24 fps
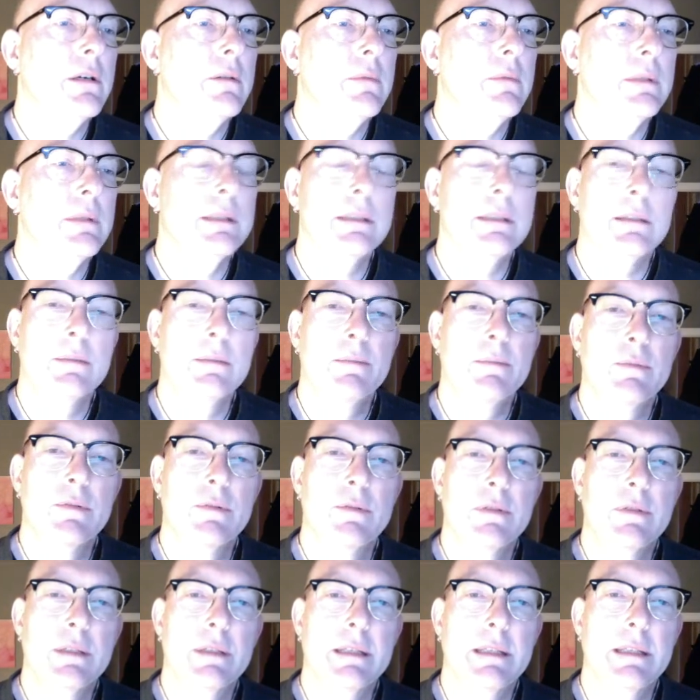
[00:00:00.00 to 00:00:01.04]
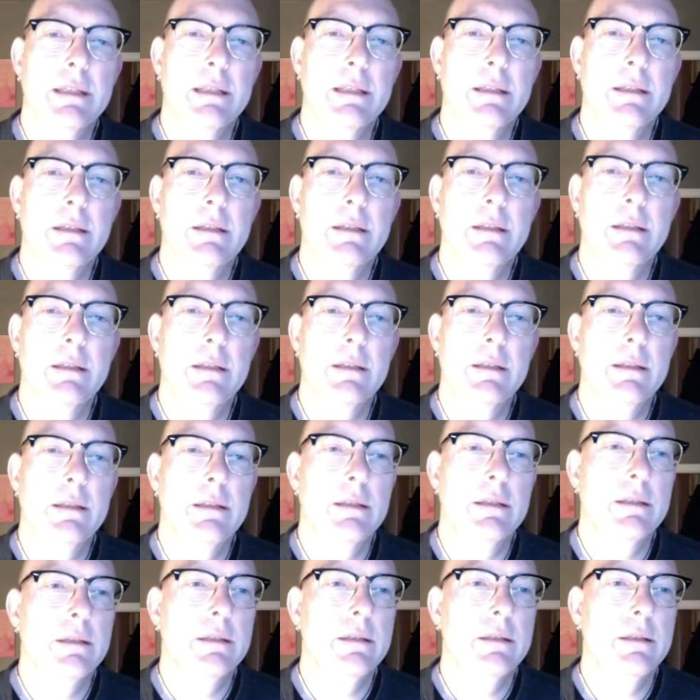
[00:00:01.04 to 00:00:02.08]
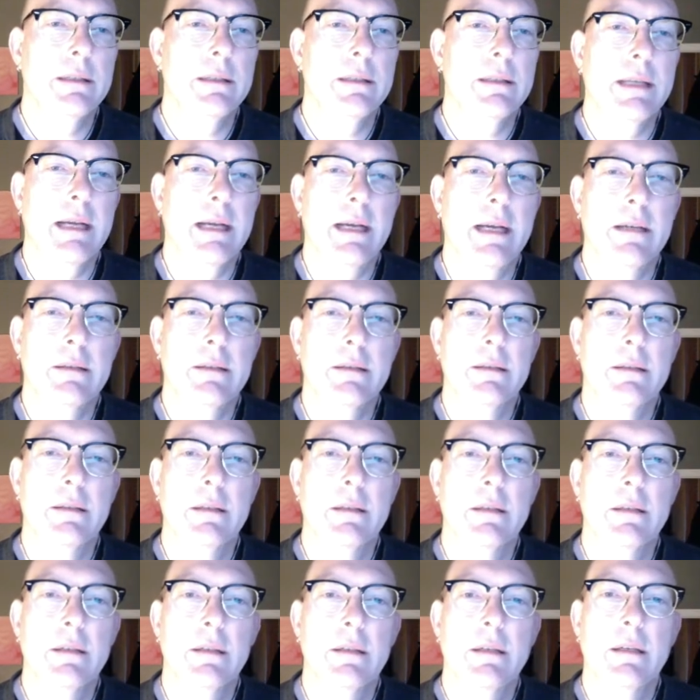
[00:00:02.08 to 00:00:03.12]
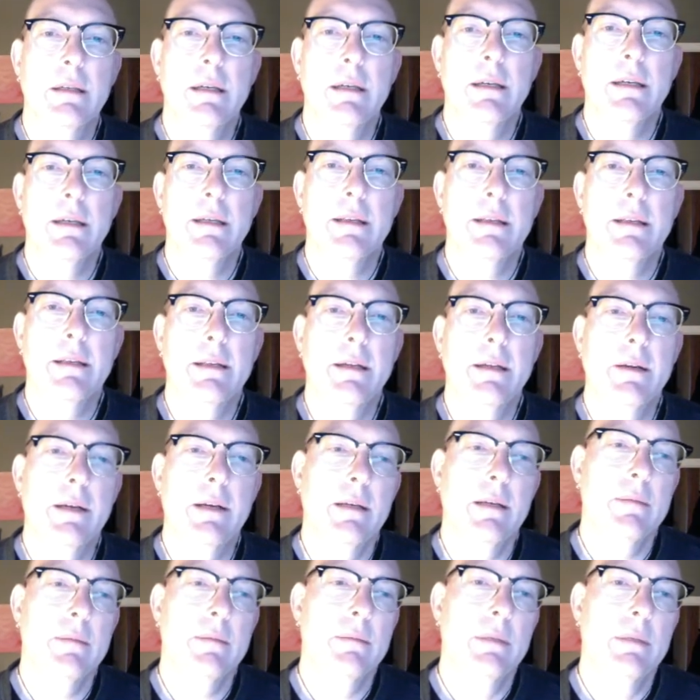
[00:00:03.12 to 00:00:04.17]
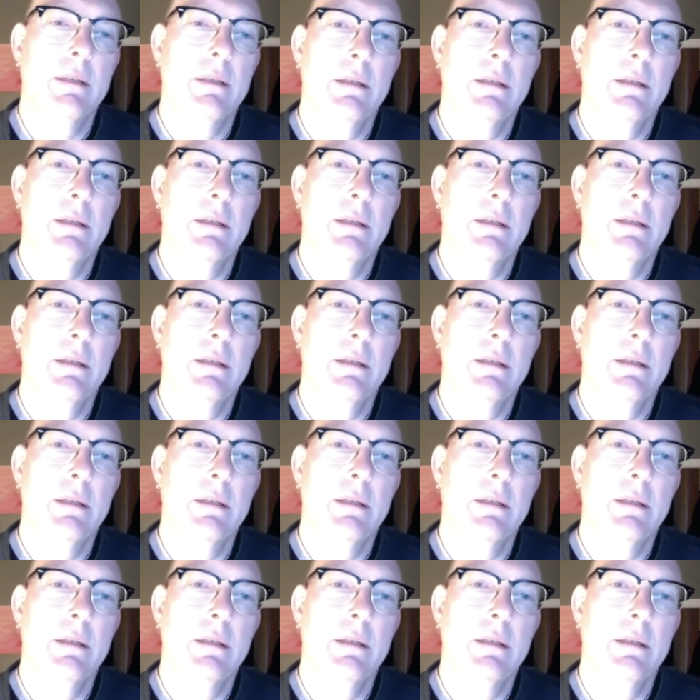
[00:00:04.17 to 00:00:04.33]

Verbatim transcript: which is pretty good to look at. Ethereum.